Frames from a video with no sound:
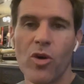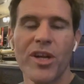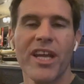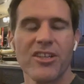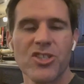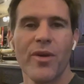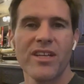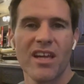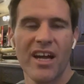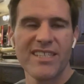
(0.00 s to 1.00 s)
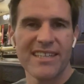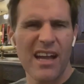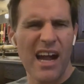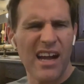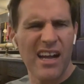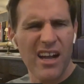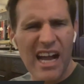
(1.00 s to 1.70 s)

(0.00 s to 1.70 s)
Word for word: they don't want to get too excited. Sure. I, I,